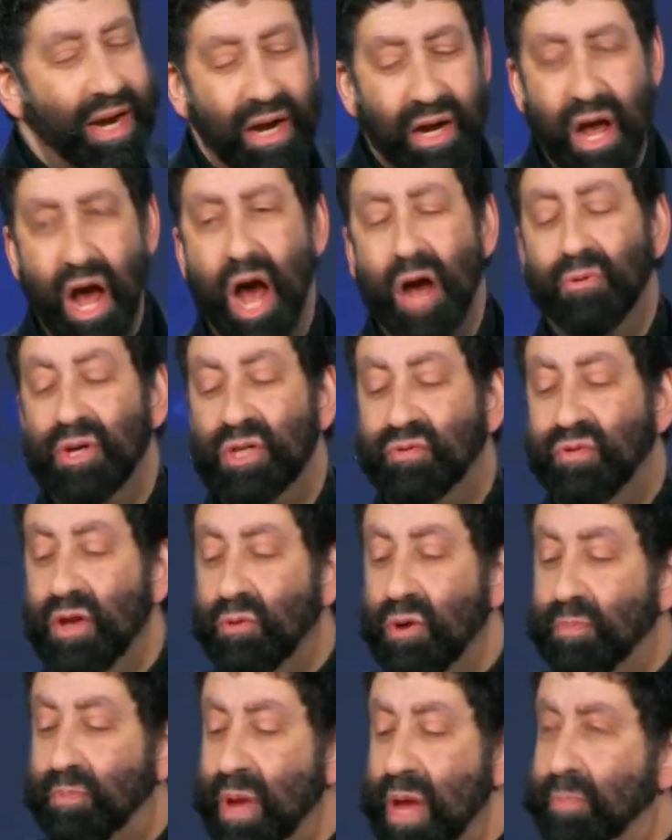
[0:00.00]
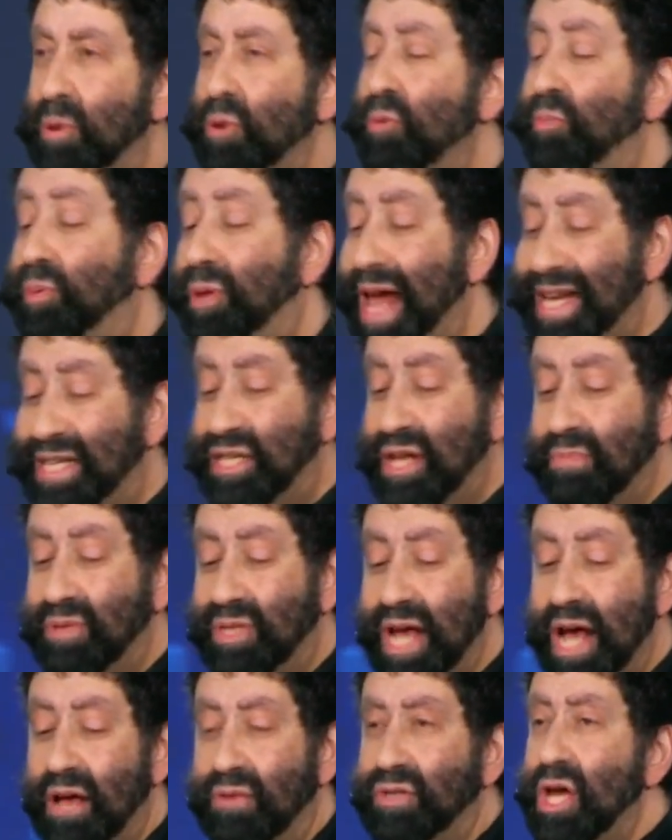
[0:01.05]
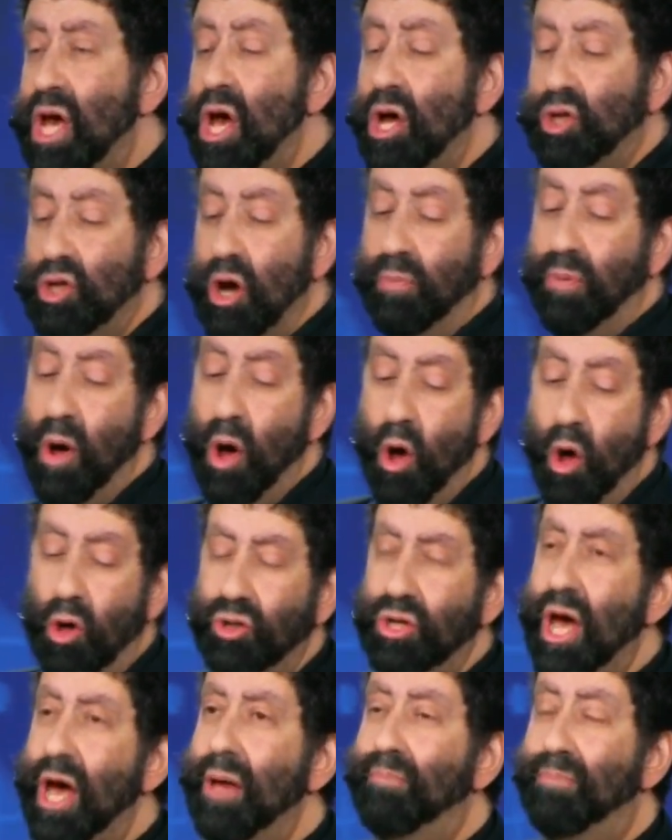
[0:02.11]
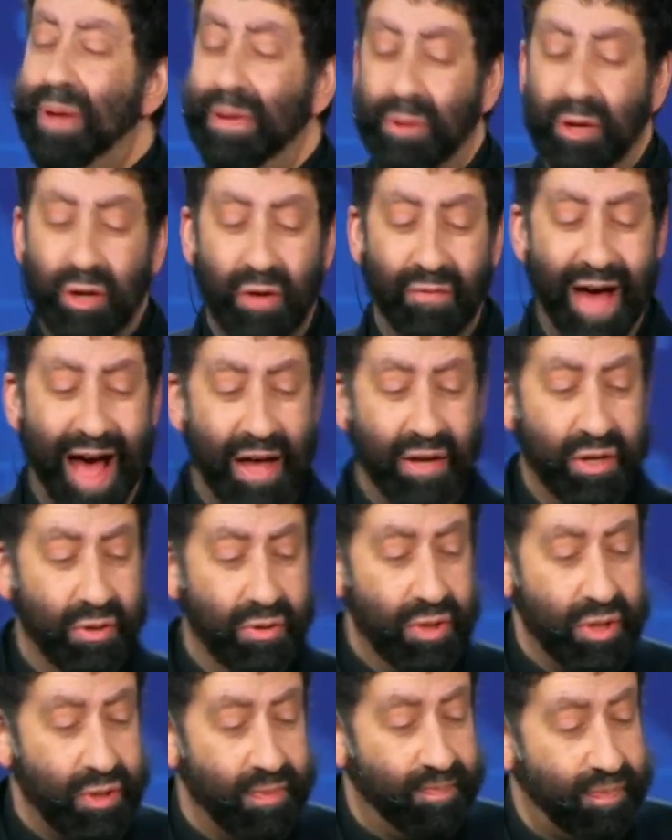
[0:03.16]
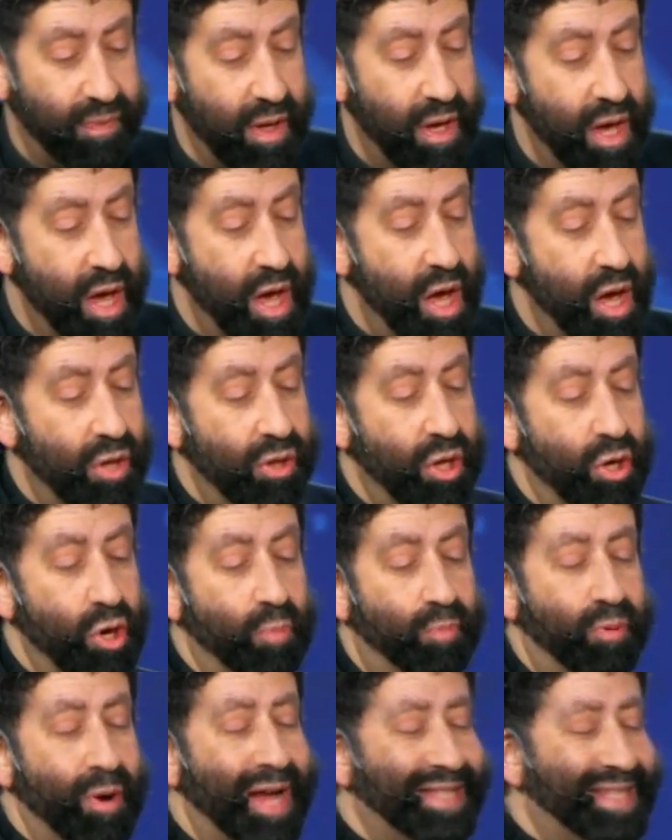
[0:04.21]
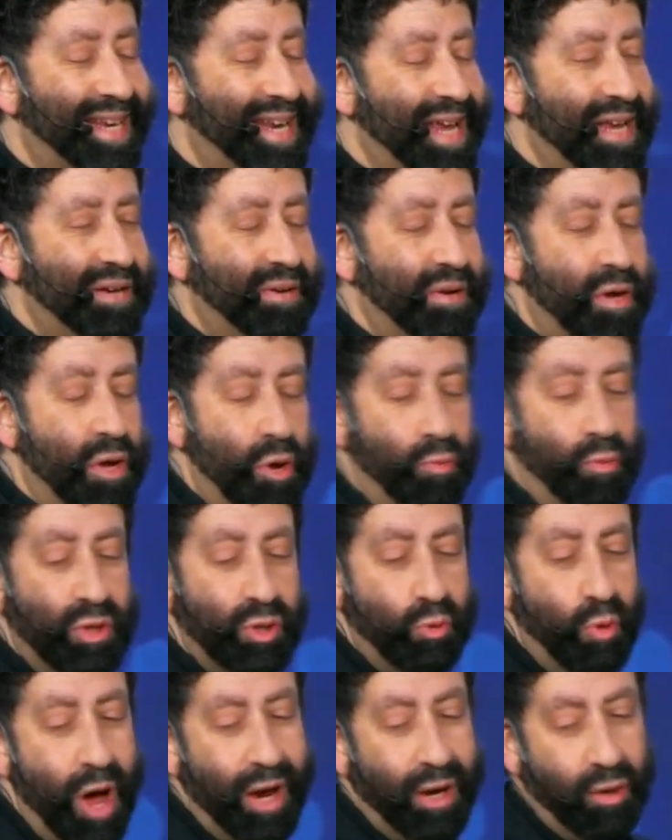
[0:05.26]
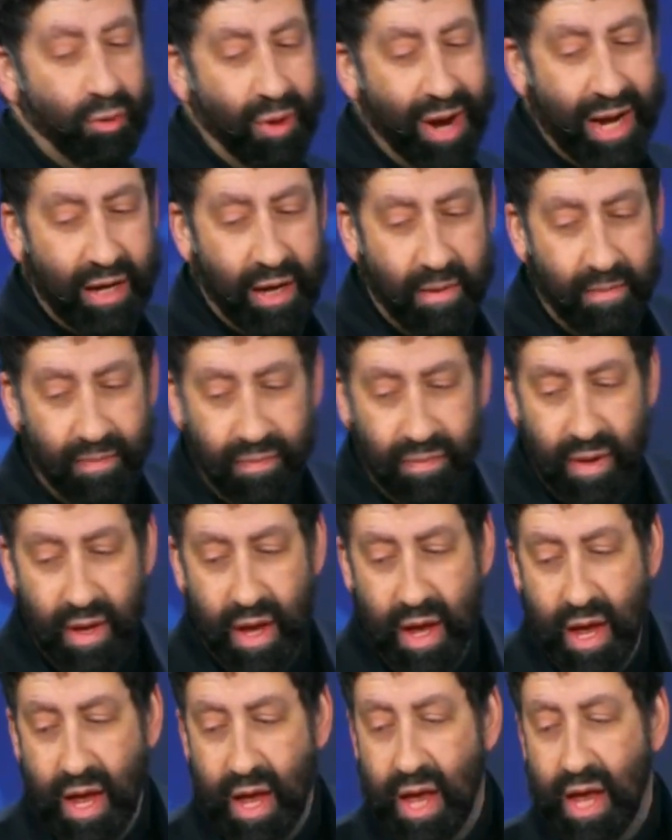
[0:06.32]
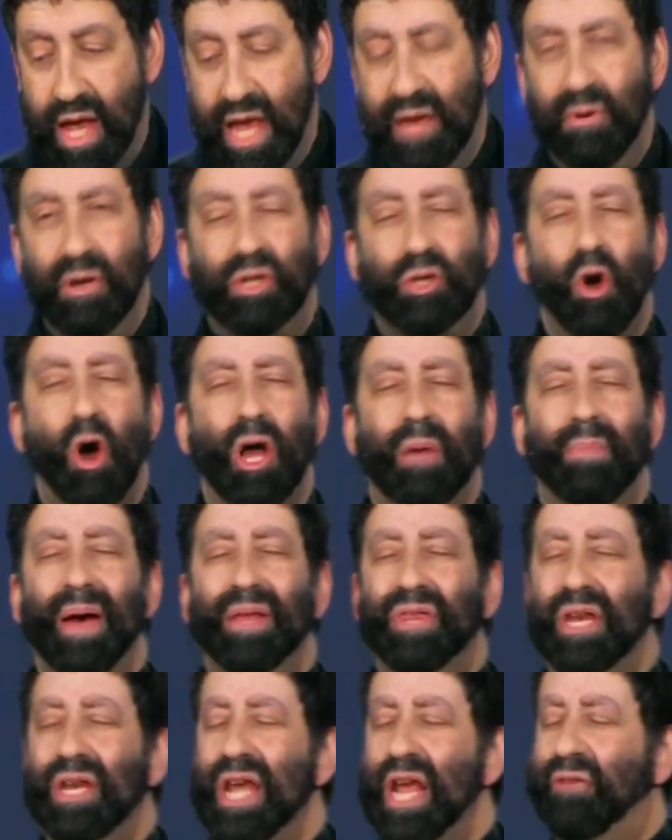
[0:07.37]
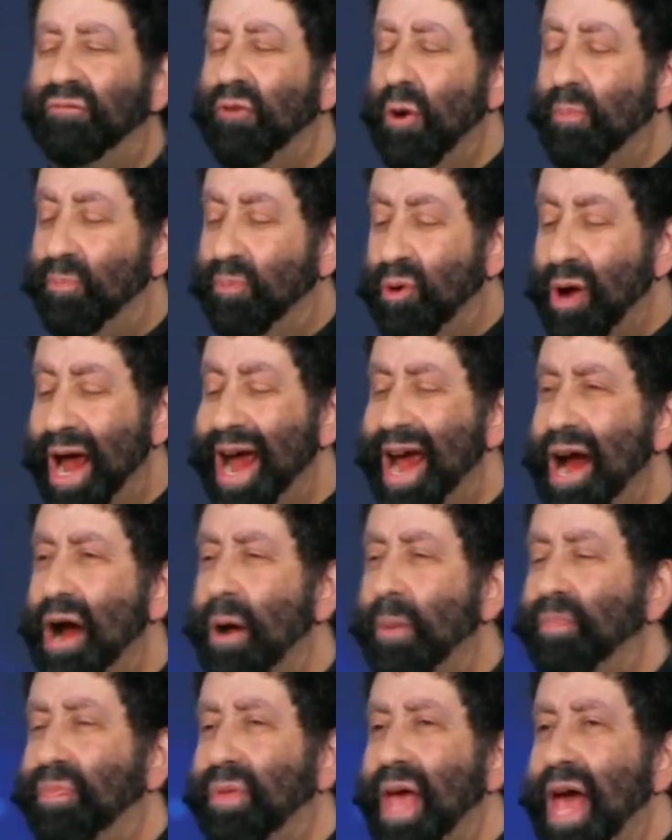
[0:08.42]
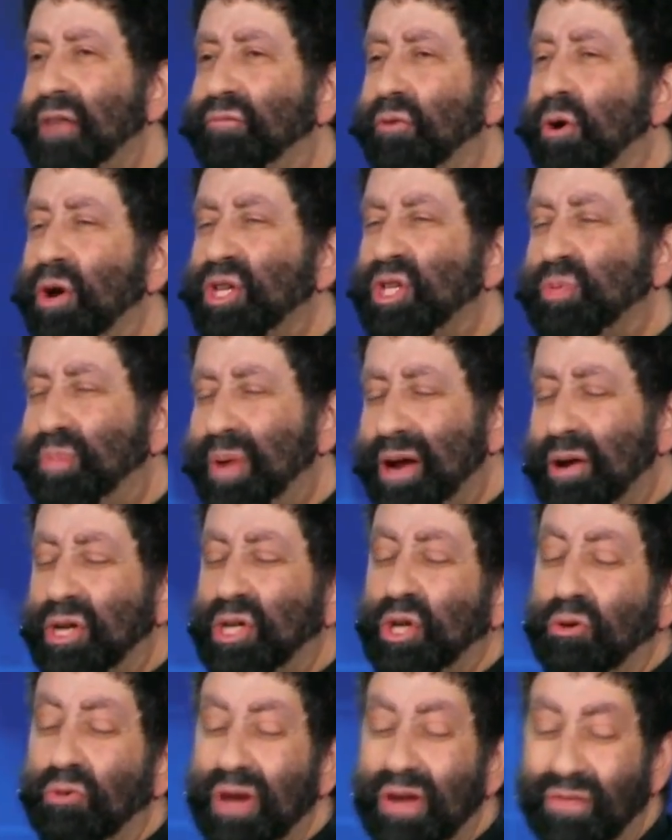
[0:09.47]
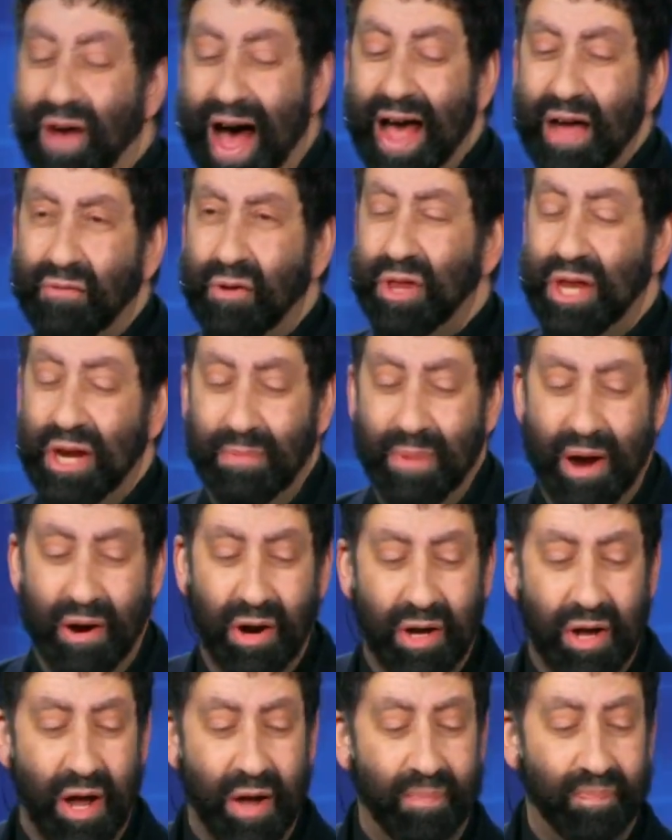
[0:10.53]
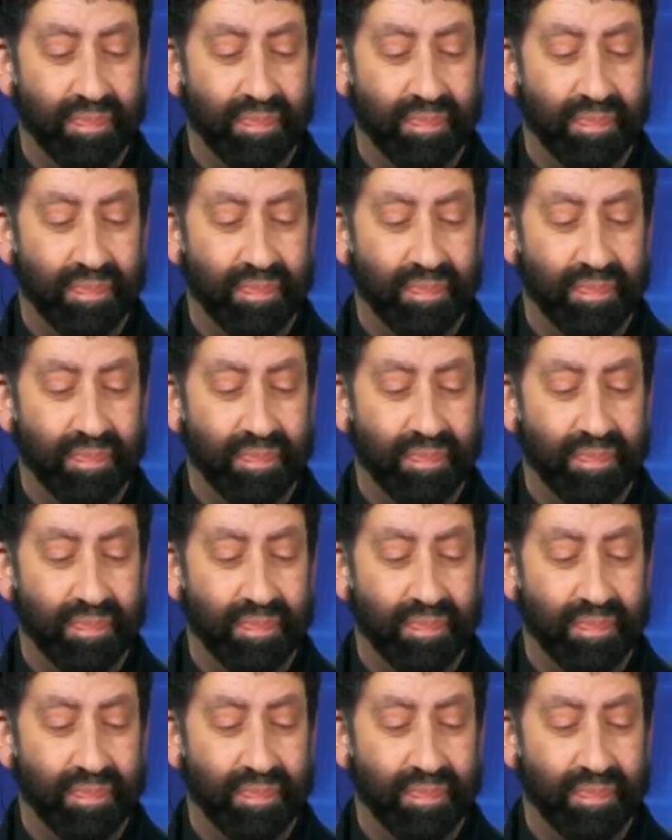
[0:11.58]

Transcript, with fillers: a Congress filled with people who pledged themselves to uphold biblical values. The new president was Ronald Reagan. He would talk about the need for prayer and for a spiritual revival in America.